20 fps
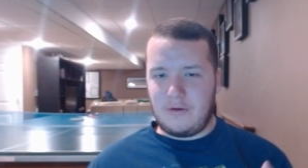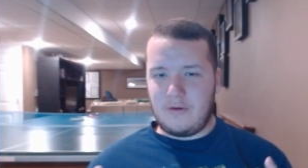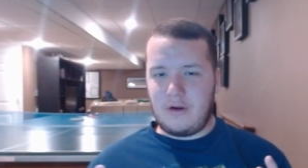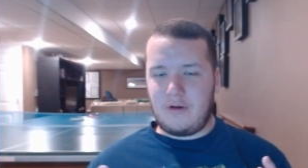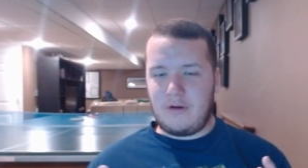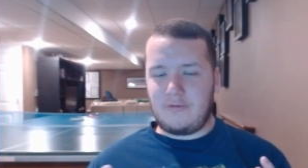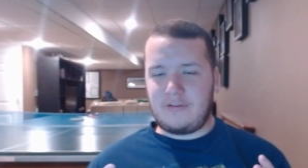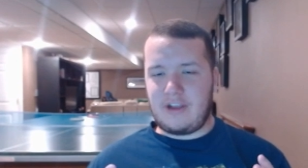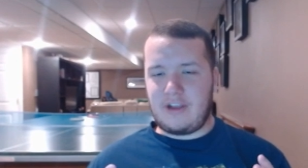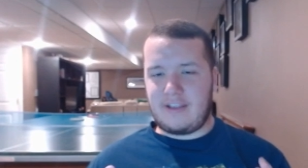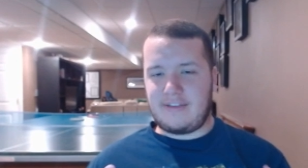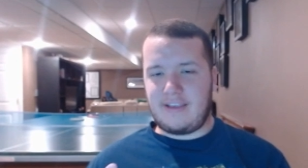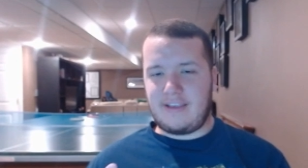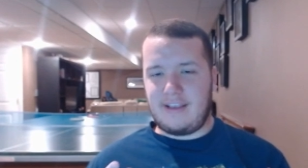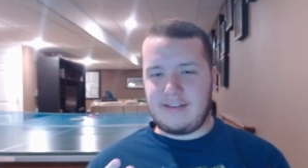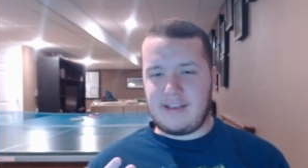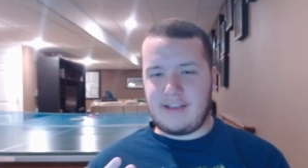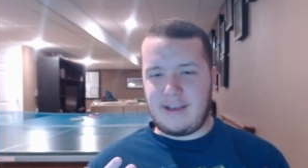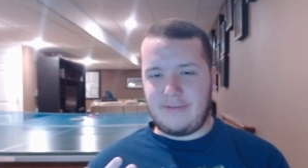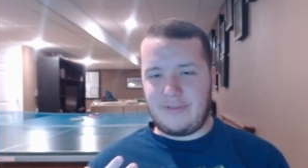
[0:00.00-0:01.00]
know if jet
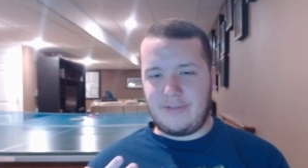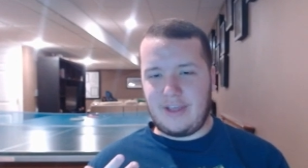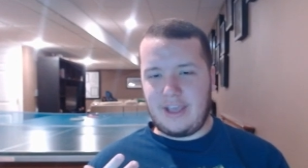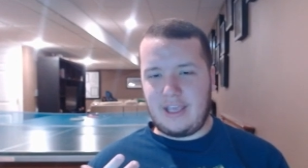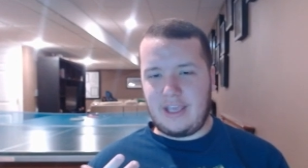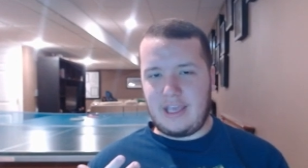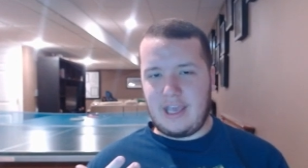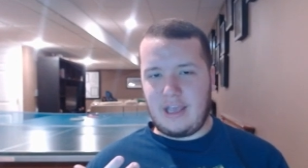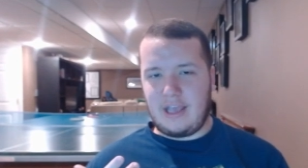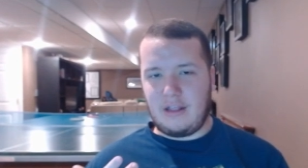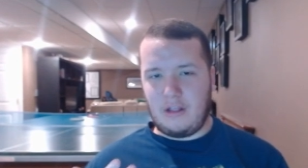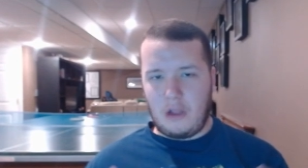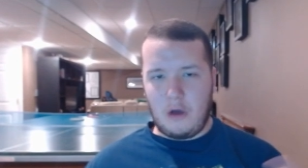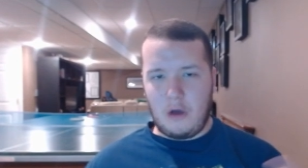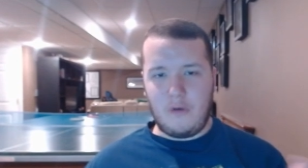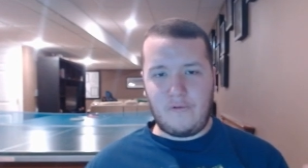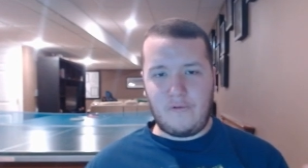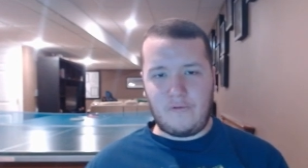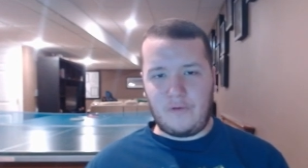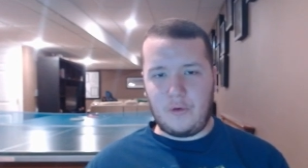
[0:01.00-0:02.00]
skis have like a
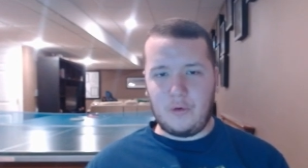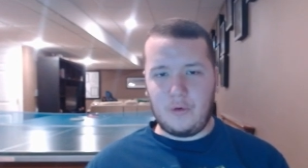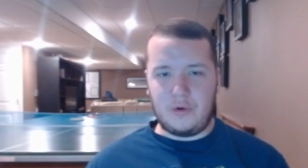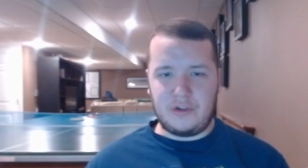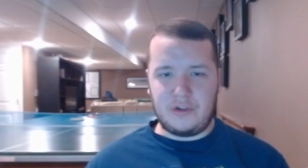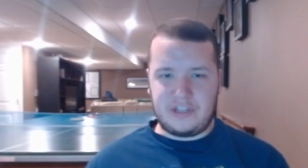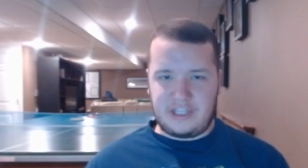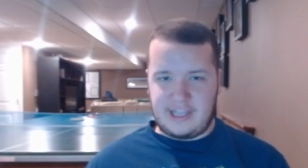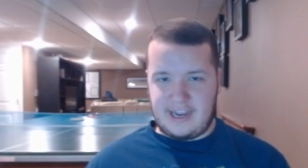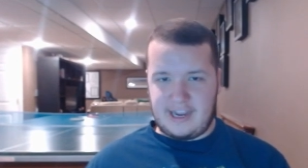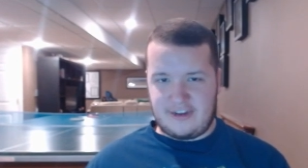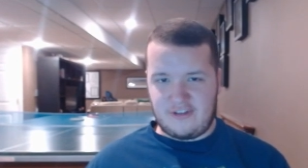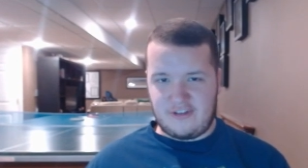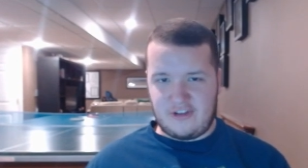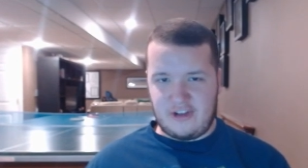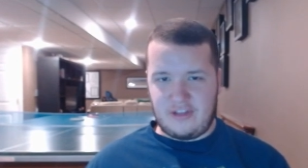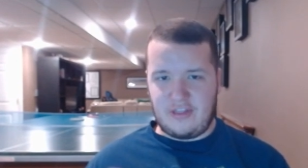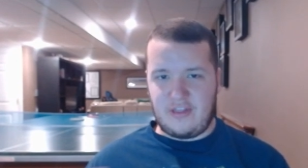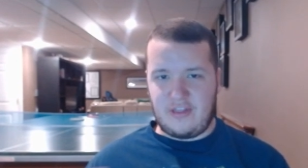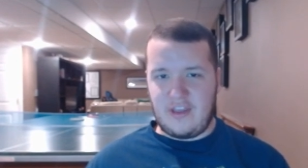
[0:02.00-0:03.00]
low fuel
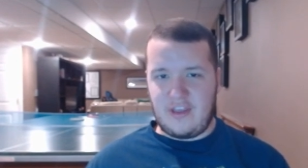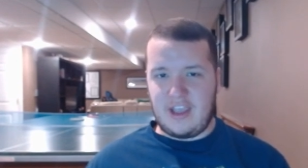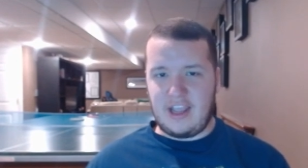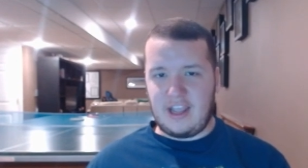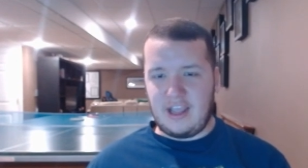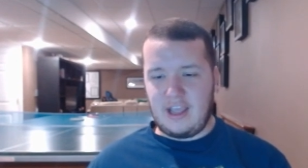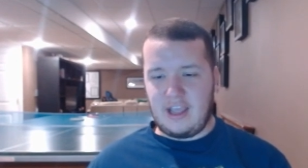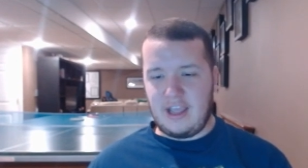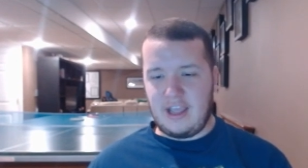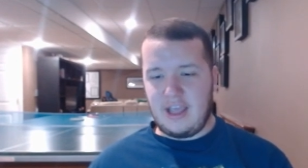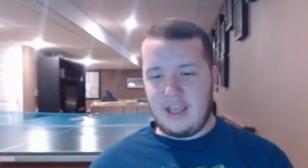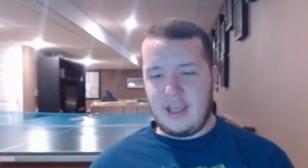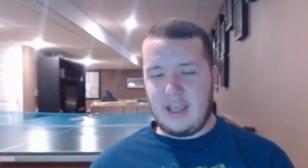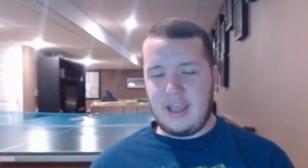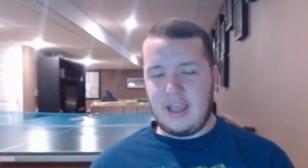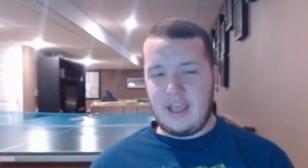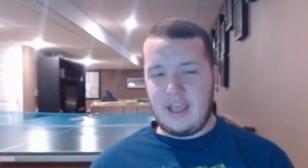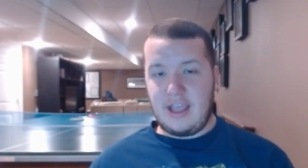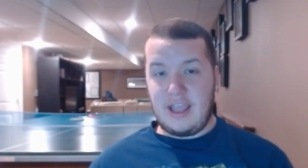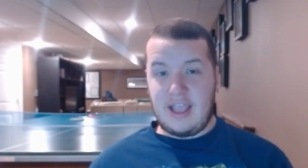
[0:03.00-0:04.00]
detection thing
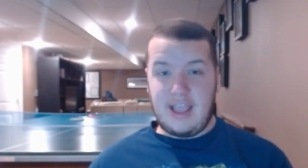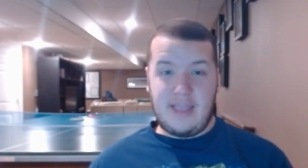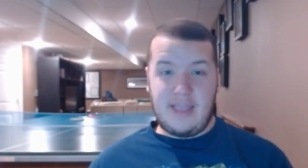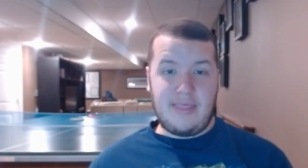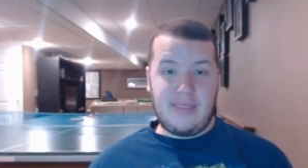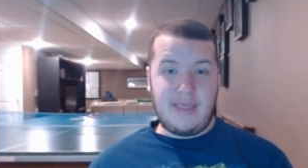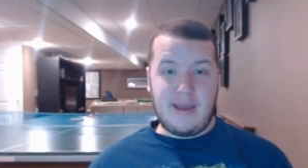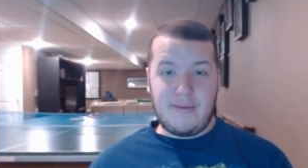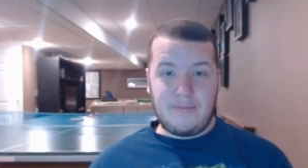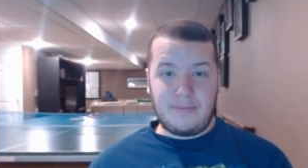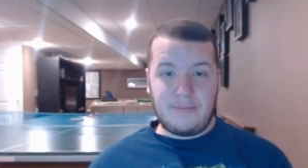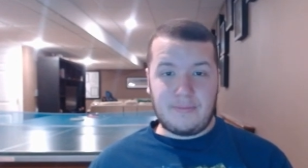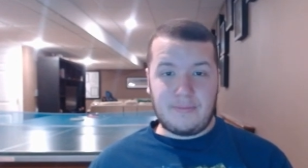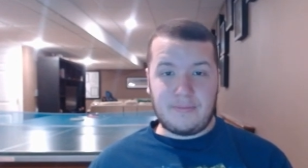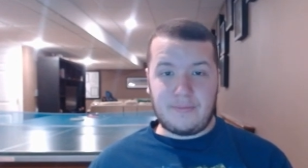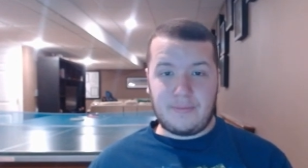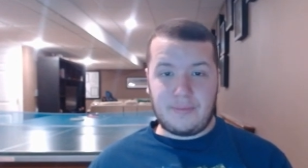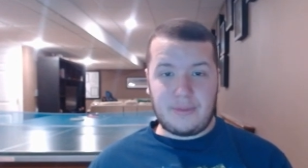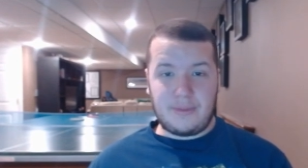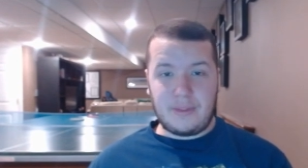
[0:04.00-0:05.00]
in them,
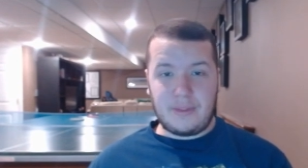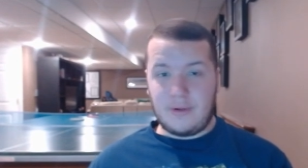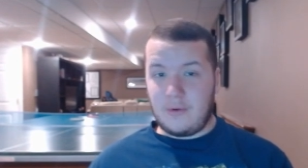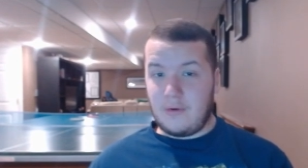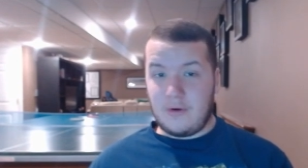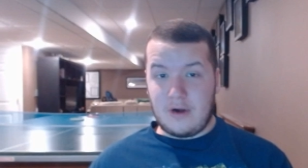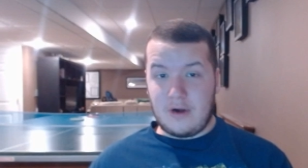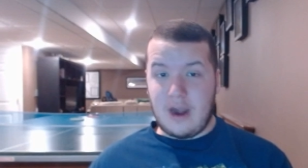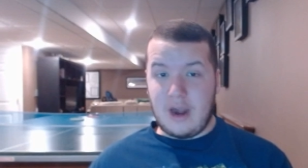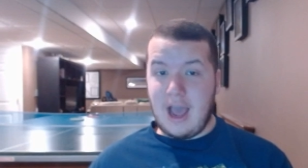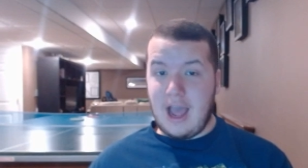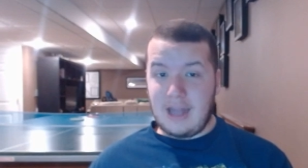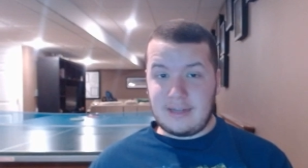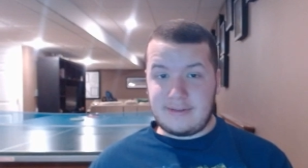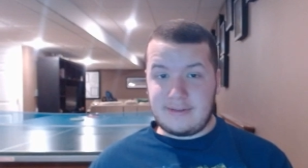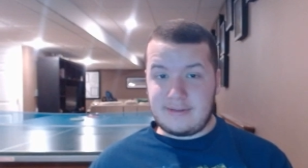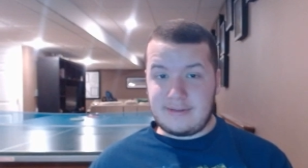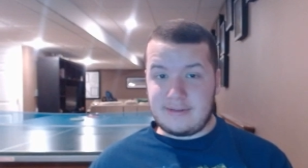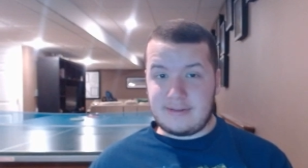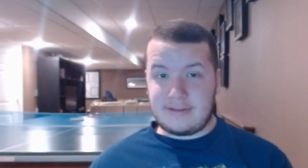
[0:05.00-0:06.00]
or not.